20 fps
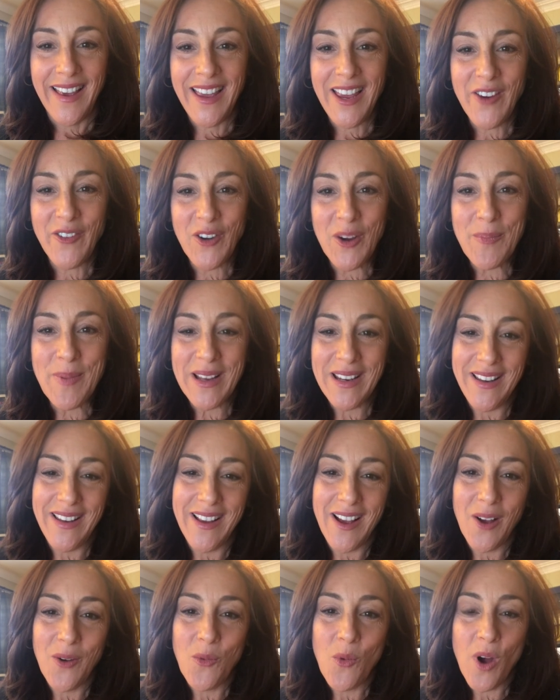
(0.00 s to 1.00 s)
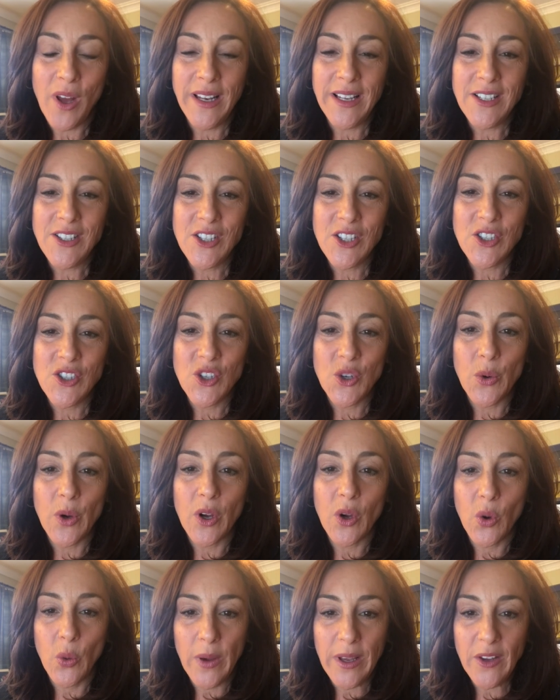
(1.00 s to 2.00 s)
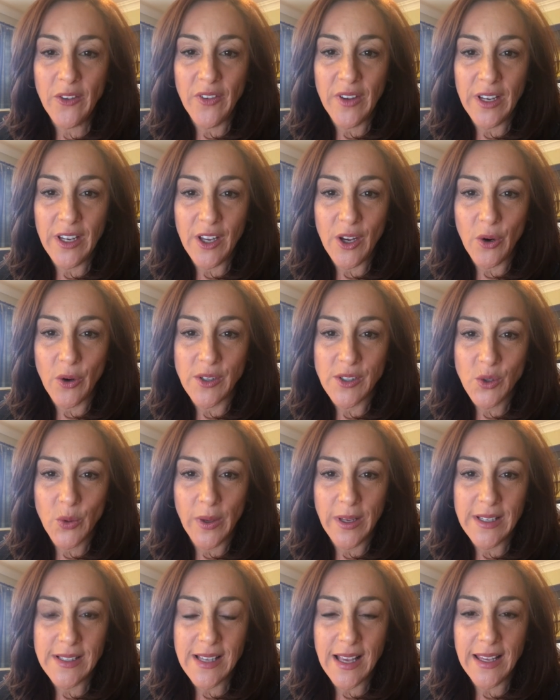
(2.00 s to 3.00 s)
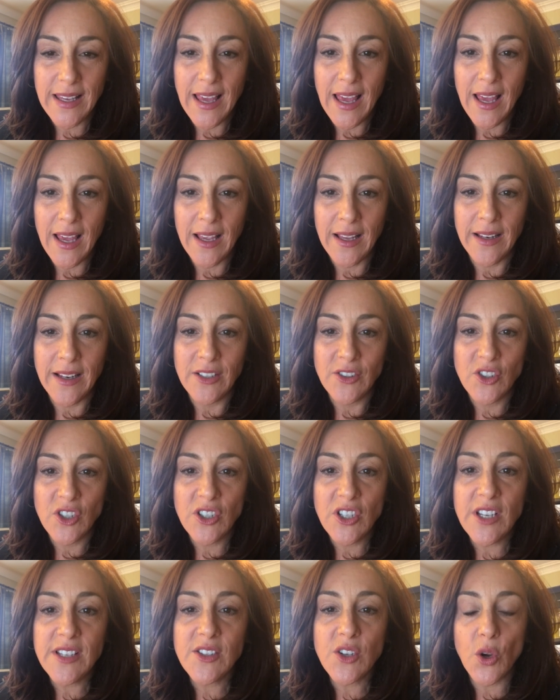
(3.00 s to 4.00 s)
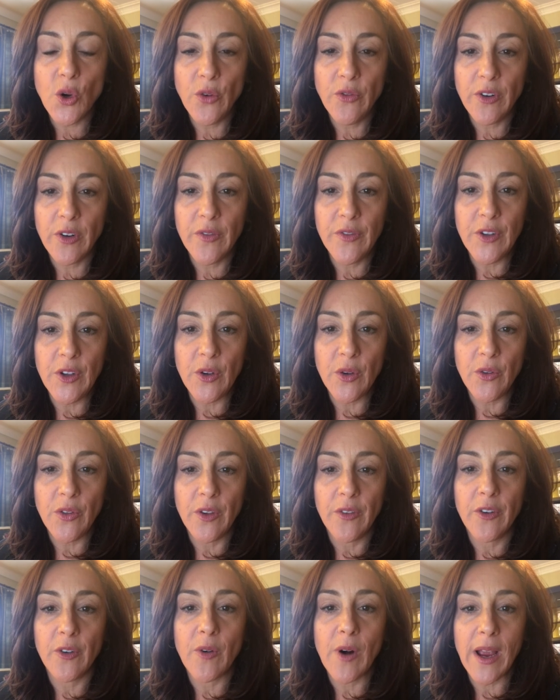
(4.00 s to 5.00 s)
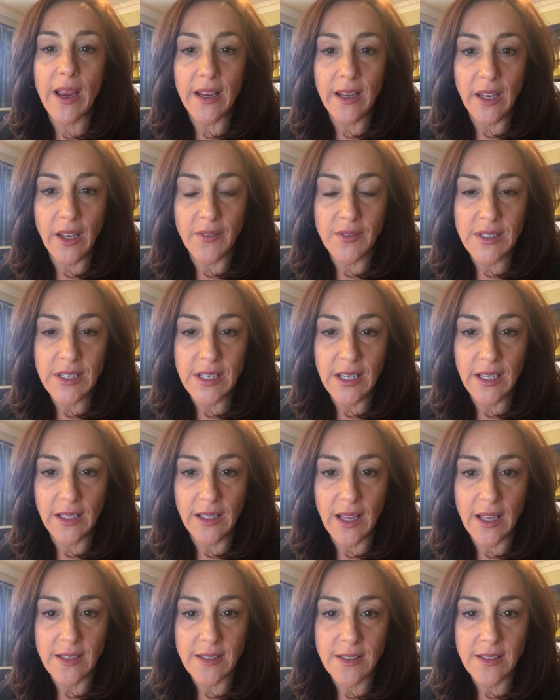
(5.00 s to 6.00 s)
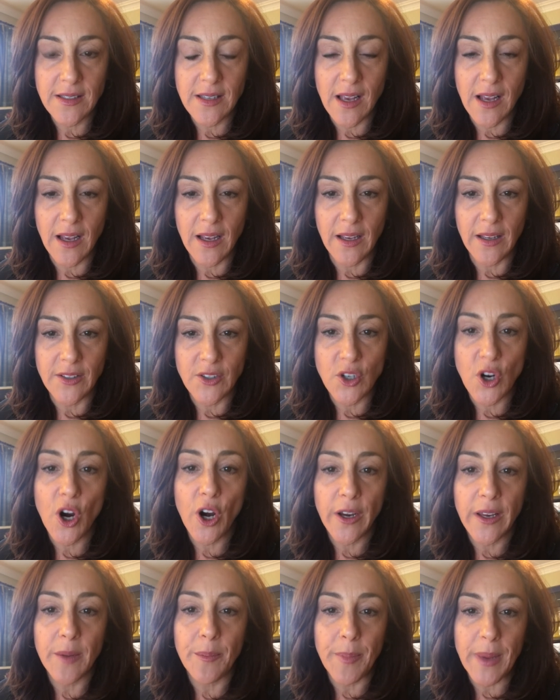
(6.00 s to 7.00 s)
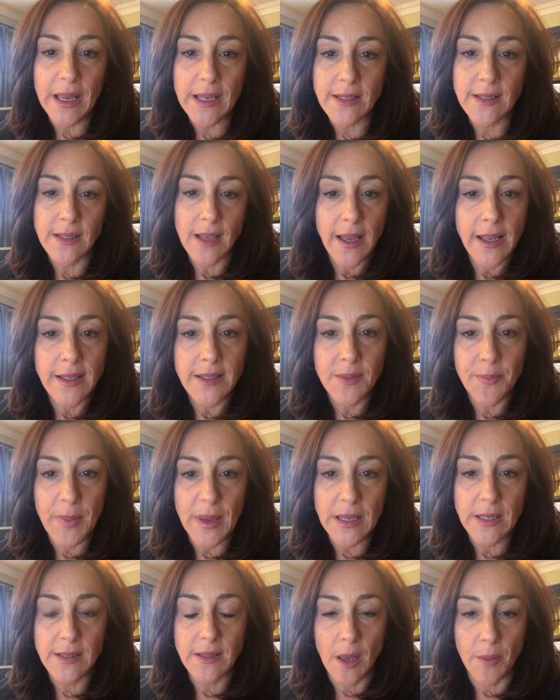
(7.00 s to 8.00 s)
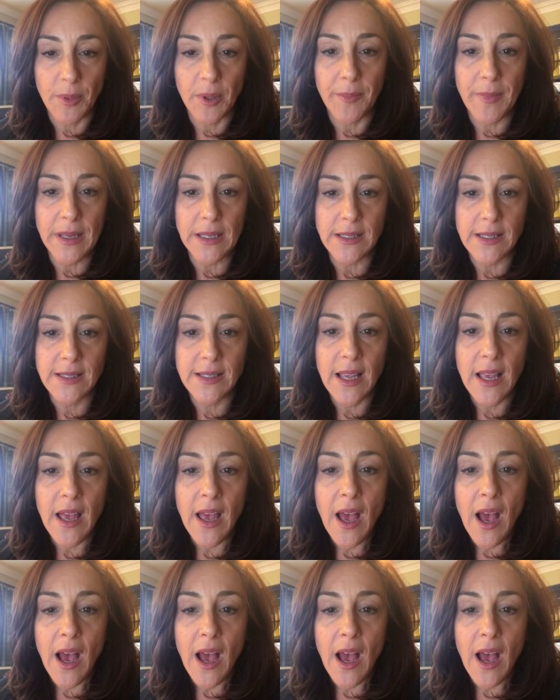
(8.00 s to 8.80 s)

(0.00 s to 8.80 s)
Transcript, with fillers: Hey everybody, I wanted to do a quick video or as quick as I can to just overview the variety of TLS uh, target-based, science-based supplements.